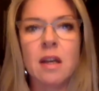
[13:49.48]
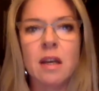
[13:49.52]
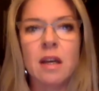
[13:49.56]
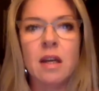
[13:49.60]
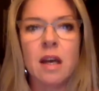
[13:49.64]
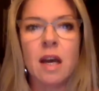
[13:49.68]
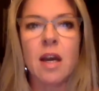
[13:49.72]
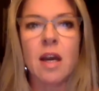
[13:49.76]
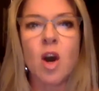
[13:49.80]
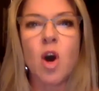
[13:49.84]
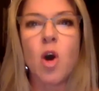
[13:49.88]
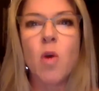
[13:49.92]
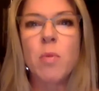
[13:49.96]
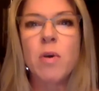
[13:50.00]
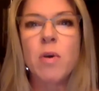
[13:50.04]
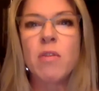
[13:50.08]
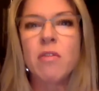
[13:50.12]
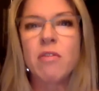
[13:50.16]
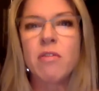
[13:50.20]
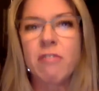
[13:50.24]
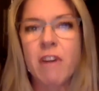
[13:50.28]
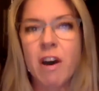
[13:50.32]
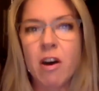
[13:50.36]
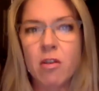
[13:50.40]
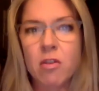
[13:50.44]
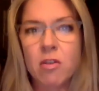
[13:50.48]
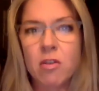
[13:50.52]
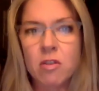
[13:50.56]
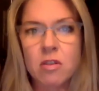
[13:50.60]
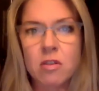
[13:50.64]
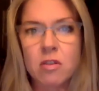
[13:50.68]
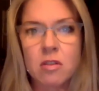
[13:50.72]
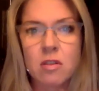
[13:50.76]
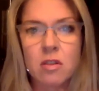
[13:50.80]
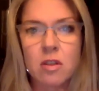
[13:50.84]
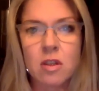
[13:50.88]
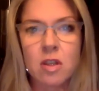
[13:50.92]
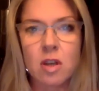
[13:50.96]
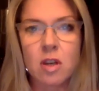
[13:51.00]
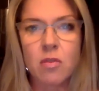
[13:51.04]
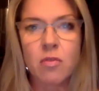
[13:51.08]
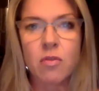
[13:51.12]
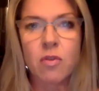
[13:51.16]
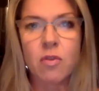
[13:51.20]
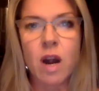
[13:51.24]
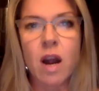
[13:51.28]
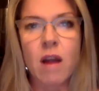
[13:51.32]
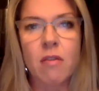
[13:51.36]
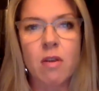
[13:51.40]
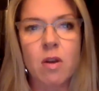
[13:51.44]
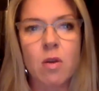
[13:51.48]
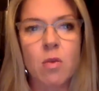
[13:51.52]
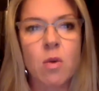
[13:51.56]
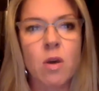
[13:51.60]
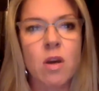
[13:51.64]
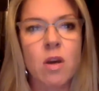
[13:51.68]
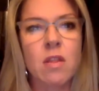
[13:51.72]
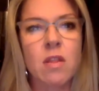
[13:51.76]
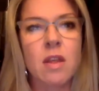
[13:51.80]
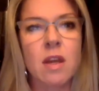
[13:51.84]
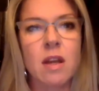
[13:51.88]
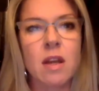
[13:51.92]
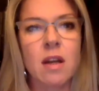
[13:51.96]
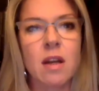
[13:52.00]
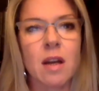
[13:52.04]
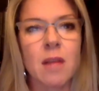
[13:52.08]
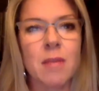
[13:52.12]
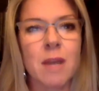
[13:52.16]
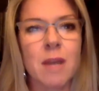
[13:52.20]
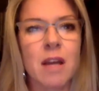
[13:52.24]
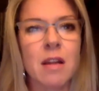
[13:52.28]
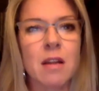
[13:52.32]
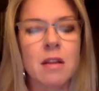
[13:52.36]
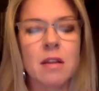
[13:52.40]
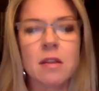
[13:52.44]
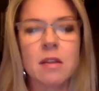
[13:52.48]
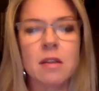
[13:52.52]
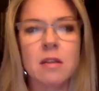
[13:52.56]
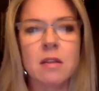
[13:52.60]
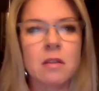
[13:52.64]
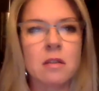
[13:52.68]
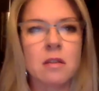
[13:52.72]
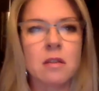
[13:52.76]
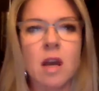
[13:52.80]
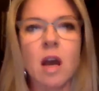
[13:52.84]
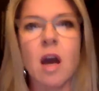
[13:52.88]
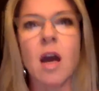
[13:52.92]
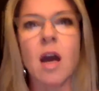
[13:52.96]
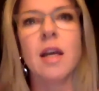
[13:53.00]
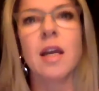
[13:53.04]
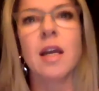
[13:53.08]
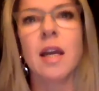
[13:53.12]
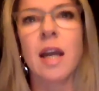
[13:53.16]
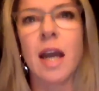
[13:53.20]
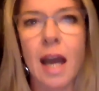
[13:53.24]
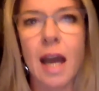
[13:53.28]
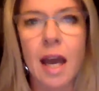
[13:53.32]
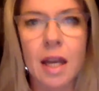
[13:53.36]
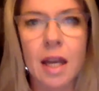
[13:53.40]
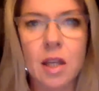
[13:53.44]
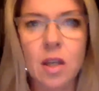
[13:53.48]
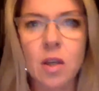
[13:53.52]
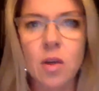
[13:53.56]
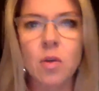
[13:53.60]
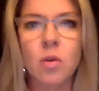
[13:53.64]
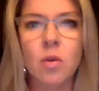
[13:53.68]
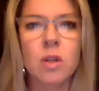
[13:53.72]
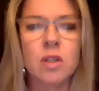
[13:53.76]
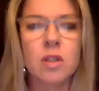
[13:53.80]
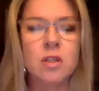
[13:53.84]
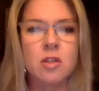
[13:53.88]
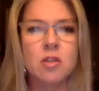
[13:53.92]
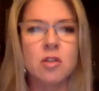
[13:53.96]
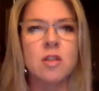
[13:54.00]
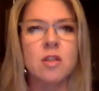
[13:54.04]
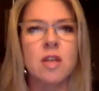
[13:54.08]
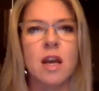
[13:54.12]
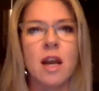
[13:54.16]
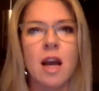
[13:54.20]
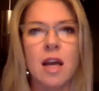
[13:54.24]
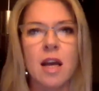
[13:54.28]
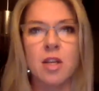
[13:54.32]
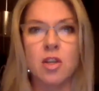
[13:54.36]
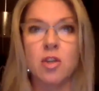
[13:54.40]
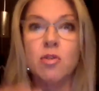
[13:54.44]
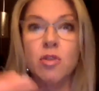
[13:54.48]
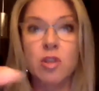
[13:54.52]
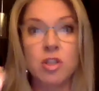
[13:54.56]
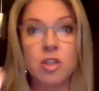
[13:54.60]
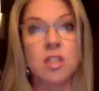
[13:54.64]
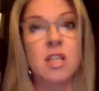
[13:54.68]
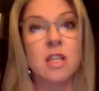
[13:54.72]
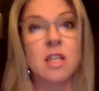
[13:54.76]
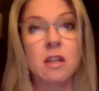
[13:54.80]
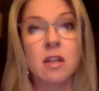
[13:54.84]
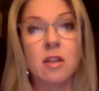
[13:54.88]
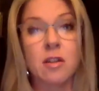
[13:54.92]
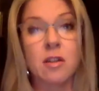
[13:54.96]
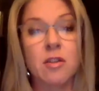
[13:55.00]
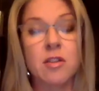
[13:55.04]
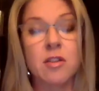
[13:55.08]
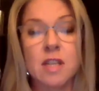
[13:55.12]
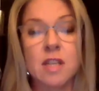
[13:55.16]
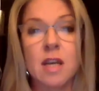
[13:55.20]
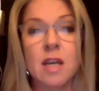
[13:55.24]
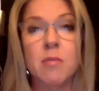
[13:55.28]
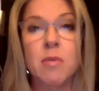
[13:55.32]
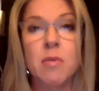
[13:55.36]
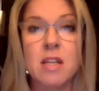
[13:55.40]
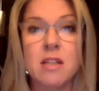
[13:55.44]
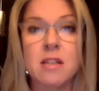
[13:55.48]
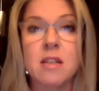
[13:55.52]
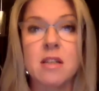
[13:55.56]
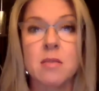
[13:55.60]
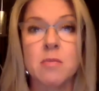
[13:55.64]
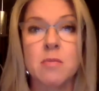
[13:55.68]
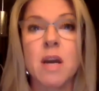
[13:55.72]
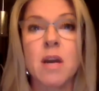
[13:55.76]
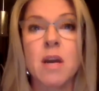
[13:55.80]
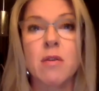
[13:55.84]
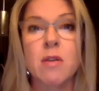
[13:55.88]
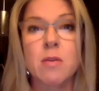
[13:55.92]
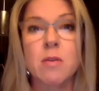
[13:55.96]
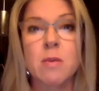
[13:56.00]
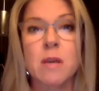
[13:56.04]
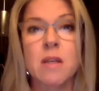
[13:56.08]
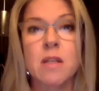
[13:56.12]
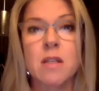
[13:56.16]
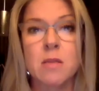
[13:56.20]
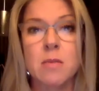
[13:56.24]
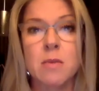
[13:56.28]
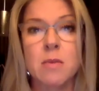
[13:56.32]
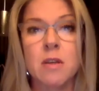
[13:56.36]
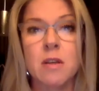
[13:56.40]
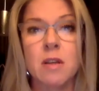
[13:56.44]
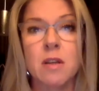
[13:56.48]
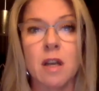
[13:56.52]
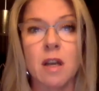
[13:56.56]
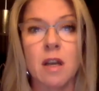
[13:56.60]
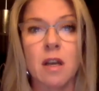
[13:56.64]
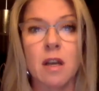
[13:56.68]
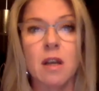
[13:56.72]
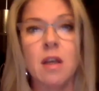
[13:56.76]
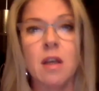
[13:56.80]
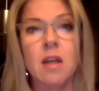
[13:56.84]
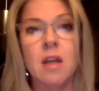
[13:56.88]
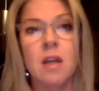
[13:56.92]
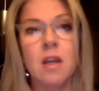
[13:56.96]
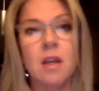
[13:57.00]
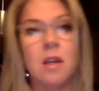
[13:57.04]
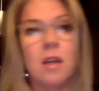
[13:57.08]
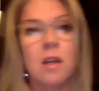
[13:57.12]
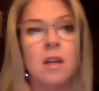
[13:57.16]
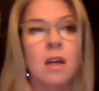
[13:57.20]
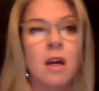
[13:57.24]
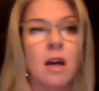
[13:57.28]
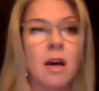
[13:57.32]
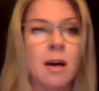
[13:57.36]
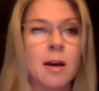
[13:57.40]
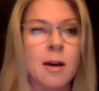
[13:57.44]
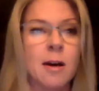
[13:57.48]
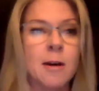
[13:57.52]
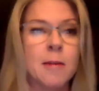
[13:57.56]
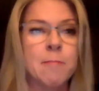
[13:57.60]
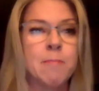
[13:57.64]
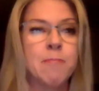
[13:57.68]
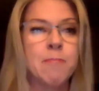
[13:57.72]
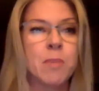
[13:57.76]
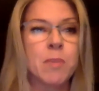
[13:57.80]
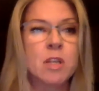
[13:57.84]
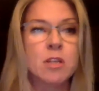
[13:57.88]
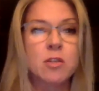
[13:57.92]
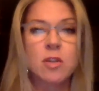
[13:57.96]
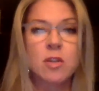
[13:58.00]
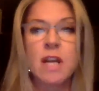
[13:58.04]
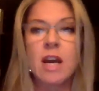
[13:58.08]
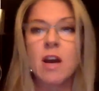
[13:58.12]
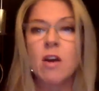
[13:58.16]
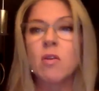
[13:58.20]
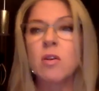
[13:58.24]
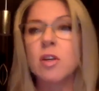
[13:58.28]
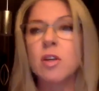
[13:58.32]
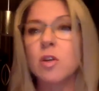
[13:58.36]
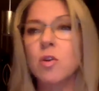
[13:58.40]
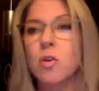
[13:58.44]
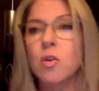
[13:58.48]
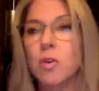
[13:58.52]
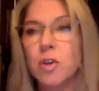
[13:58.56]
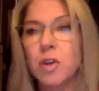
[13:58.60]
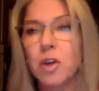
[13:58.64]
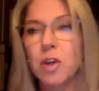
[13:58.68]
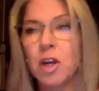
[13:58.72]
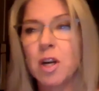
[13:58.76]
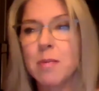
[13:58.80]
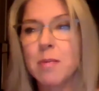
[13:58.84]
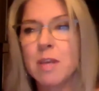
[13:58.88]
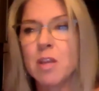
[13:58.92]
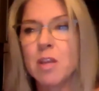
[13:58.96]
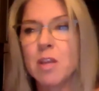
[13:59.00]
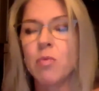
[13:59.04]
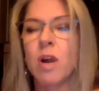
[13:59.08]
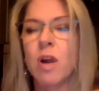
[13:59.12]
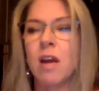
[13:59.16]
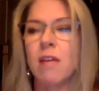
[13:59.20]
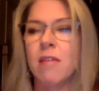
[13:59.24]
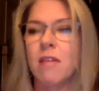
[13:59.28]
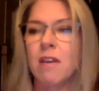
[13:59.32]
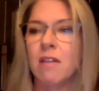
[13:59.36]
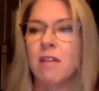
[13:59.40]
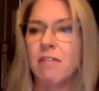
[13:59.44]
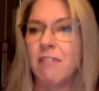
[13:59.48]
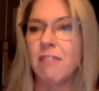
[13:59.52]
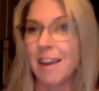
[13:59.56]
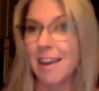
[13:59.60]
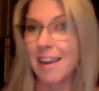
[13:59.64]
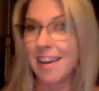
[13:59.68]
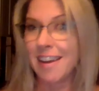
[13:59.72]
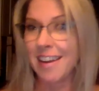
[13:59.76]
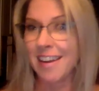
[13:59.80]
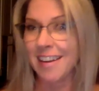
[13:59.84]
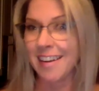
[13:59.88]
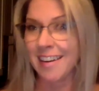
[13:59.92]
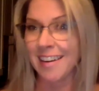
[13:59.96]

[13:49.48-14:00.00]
I hope it felt, for everyone that I'm not talking at you. It's just like, you just need to understand because it's my responsibility. So now, Nicole, you're going to be the raving fan.